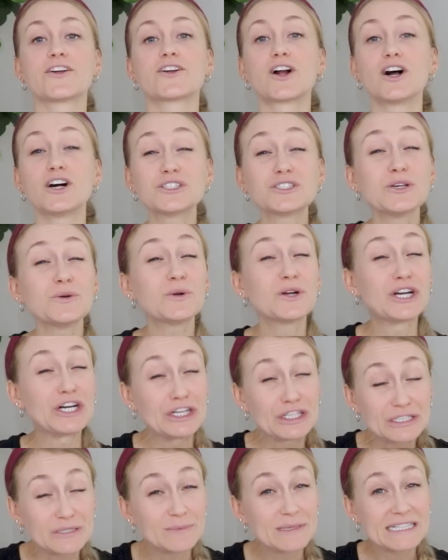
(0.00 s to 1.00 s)
There also
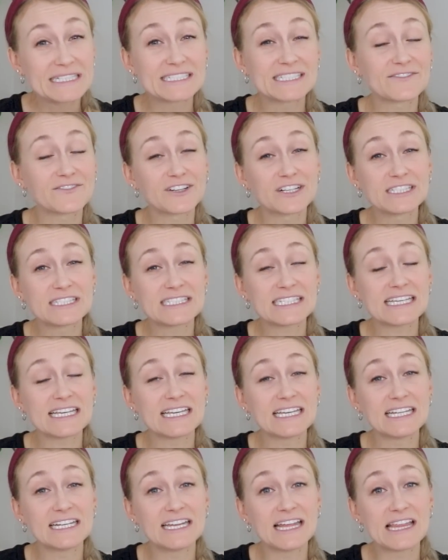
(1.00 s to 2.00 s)
could be a difference
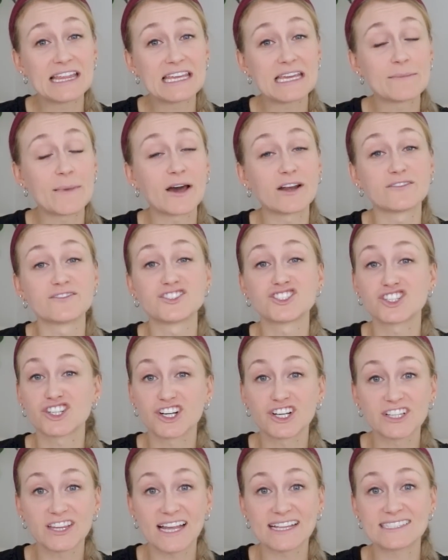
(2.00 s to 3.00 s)
in the amount of
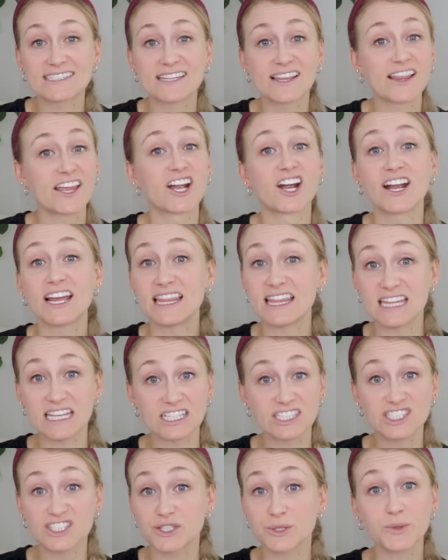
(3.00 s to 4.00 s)
sugar that's in there. In
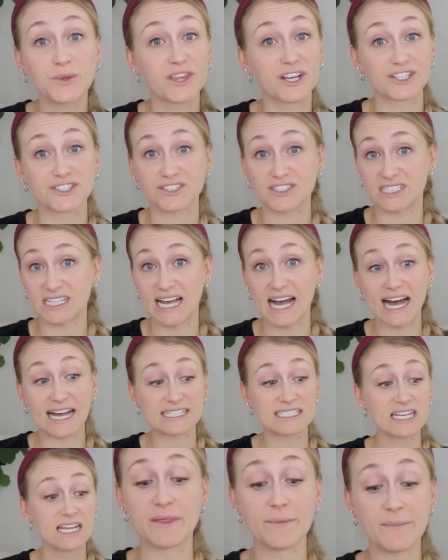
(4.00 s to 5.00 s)
these two, there's
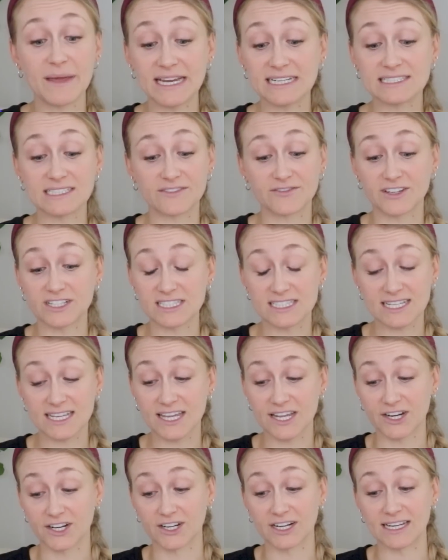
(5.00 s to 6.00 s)
not. The main difference
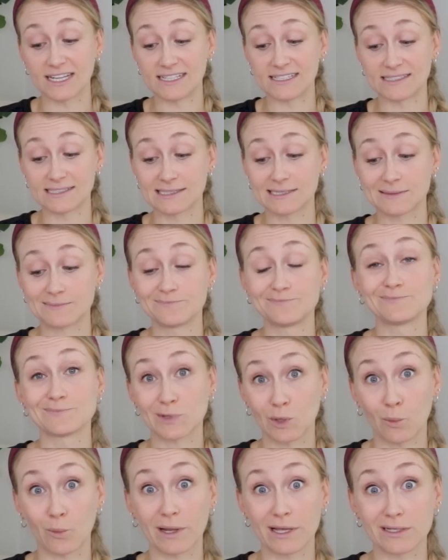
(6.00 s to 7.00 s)
here is
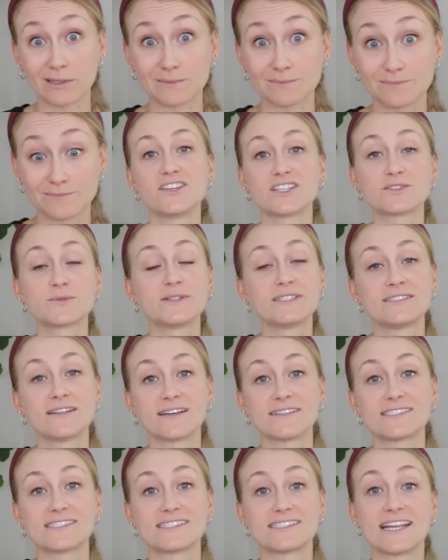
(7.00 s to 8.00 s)
the oil. this one
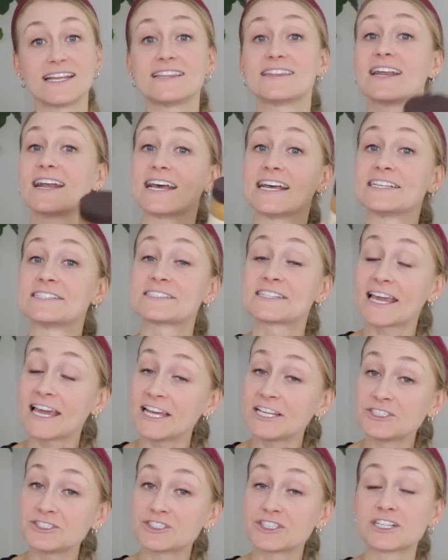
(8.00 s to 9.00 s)
does state that it has
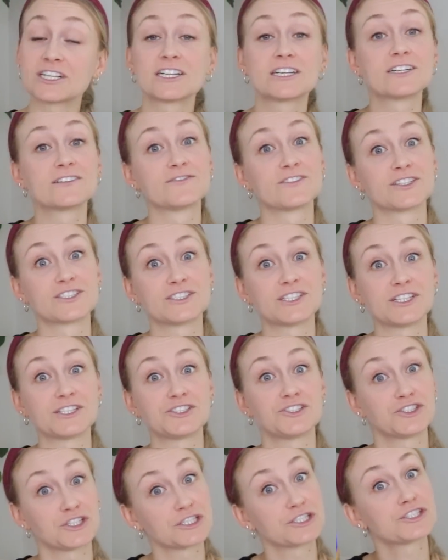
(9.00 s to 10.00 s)
cane sugar
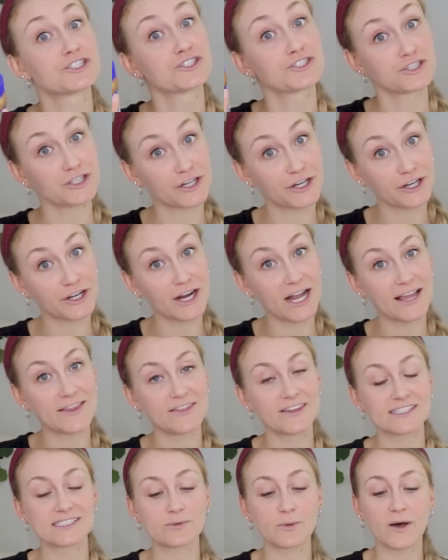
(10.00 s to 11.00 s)
versus just sugar
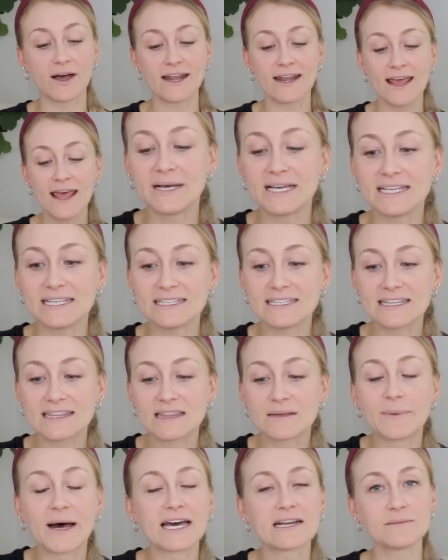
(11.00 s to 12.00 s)
on this one. But
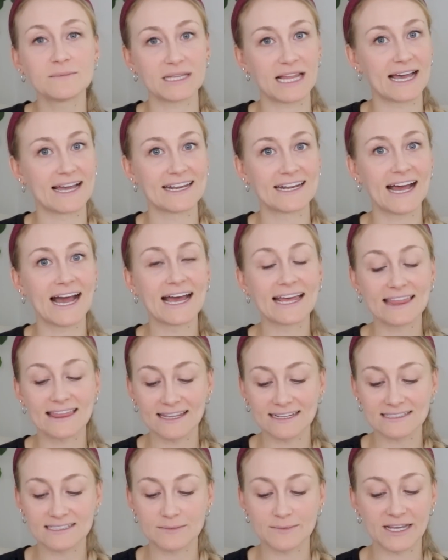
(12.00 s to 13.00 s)
the bottom line, I
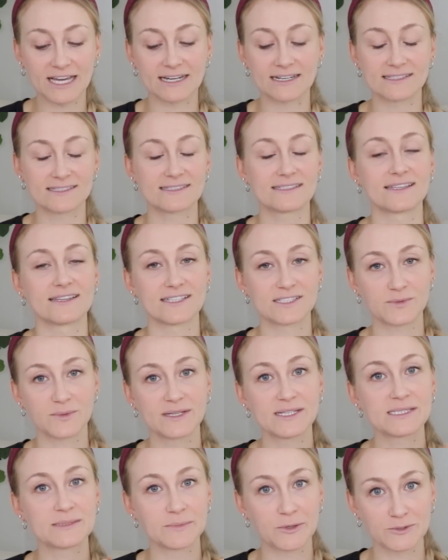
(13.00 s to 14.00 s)
think, to be honest, this
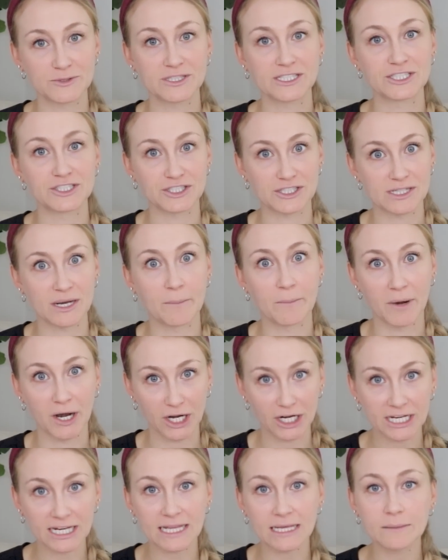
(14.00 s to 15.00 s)
one is mostly just a
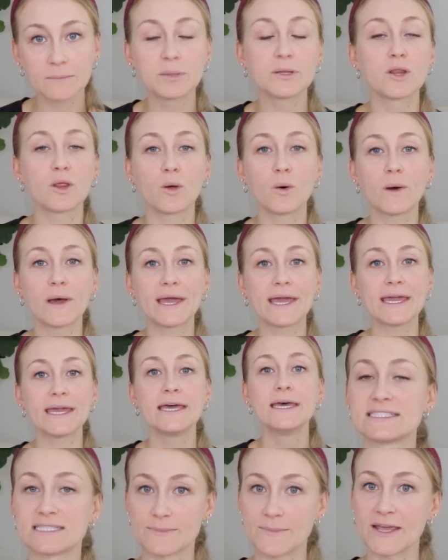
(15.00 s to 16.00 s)
marketing
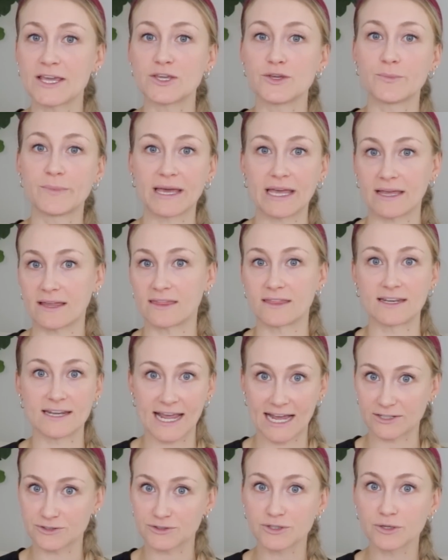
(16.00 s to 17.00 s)
ploy to make you pick the
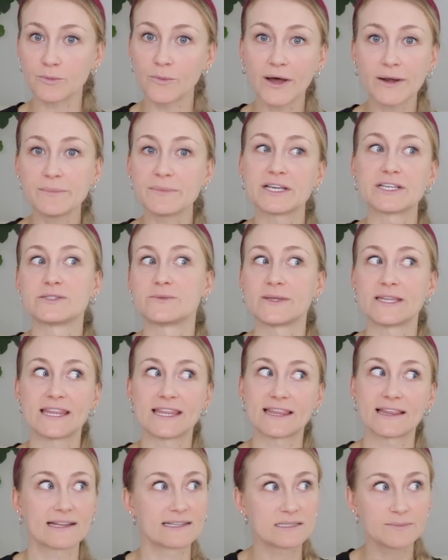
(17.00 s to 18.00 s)
natural one because we
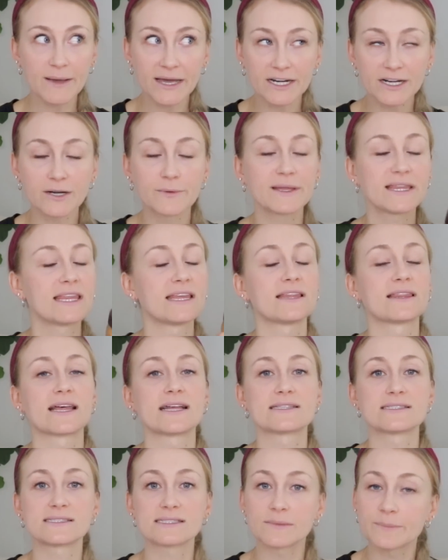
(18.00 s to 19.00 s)
think that's better, we think that's